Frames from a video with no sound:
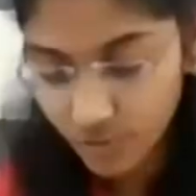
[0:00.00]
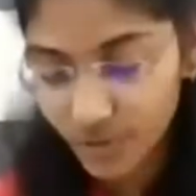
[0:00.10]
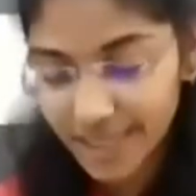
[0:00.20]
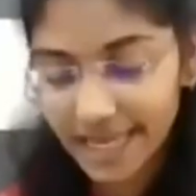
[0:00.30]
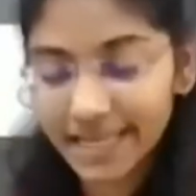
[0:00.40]

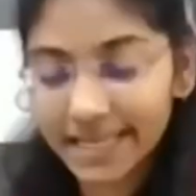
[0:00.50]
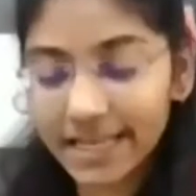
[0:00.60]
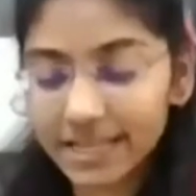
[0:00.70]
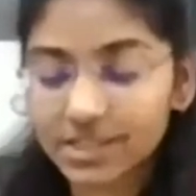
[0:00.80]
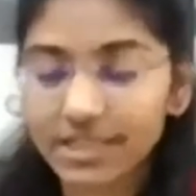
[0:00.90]
We can
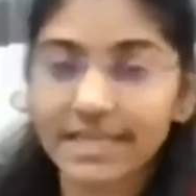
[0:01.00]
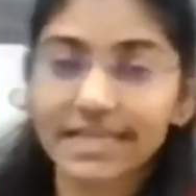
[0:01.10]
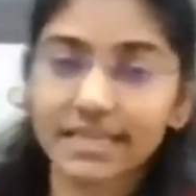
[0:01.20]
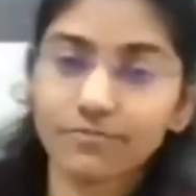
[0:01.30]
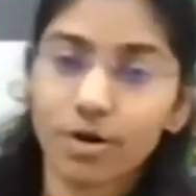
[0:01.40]
engage the
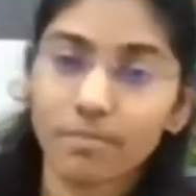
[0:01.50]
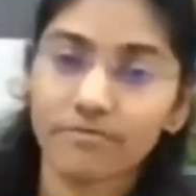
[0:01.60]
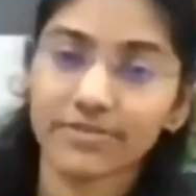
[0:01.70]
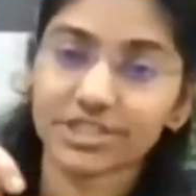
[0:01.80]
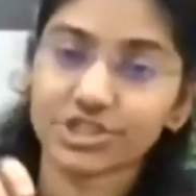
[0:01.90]
kid in the form
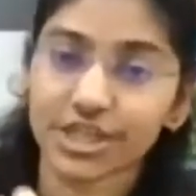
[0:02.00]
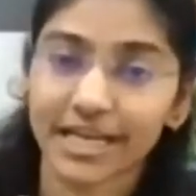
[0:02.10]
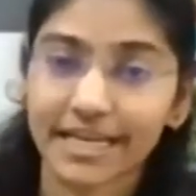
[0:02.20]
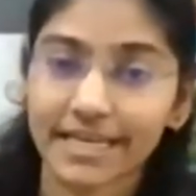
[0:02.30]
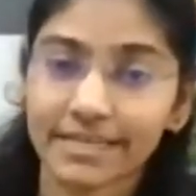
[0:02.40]
of a
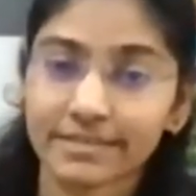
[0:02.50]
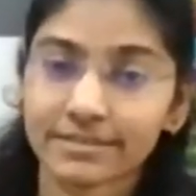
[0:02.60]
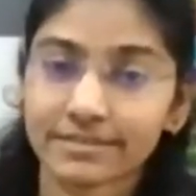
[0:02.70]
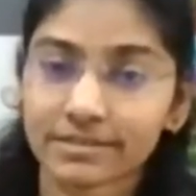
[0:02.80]
train,